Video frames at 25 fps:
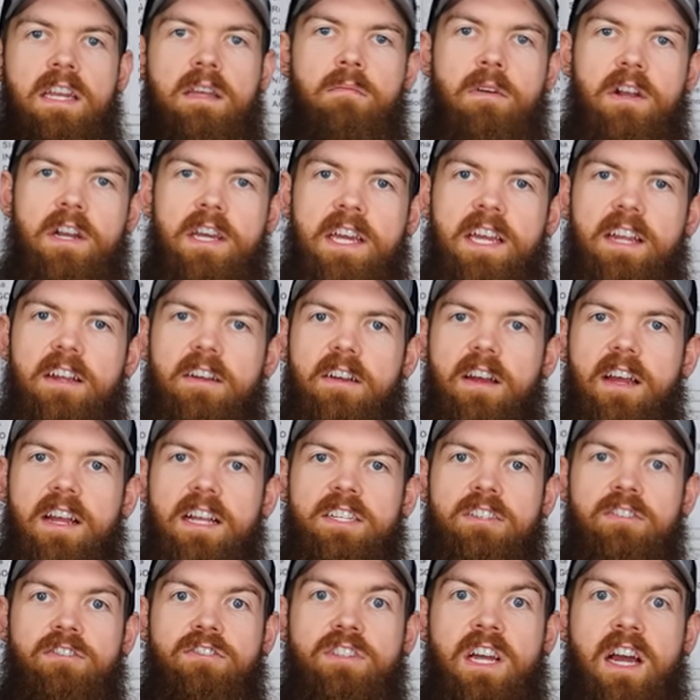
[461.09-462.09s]
anybody here, I
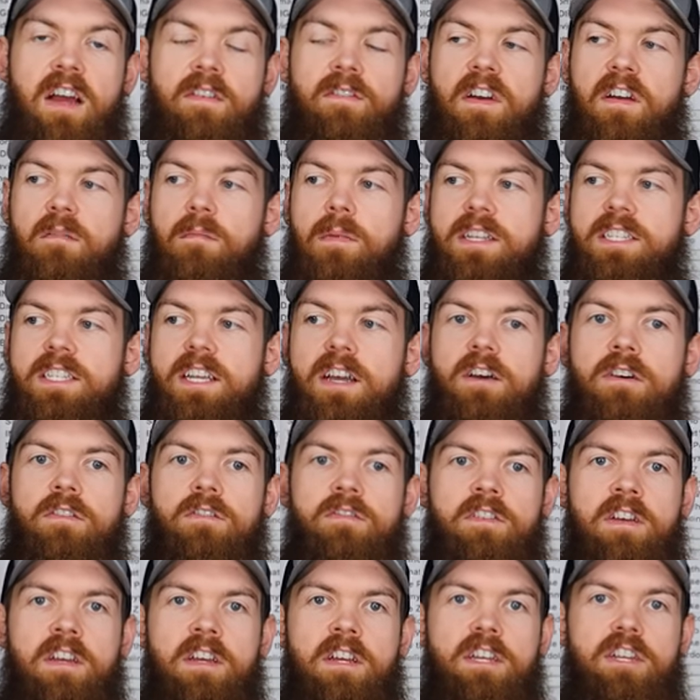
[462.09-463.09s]
guess I'll just high five
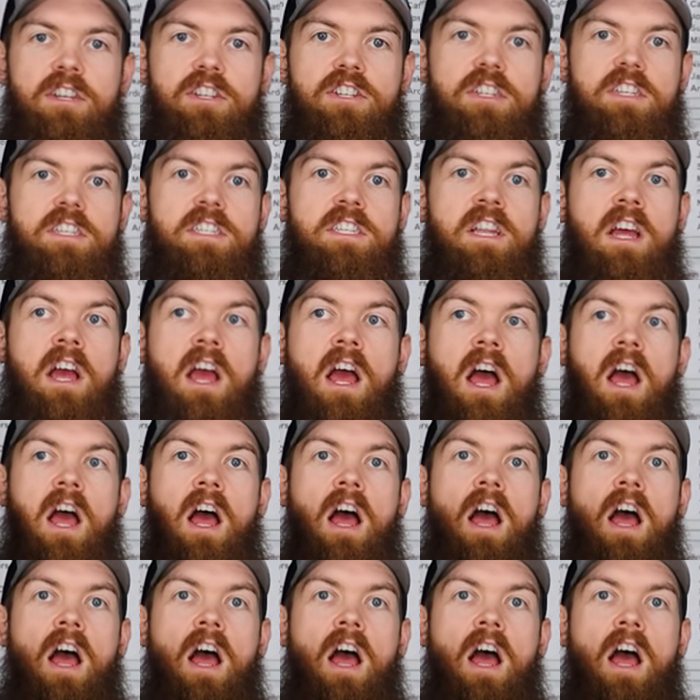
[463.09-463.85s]
myself. You just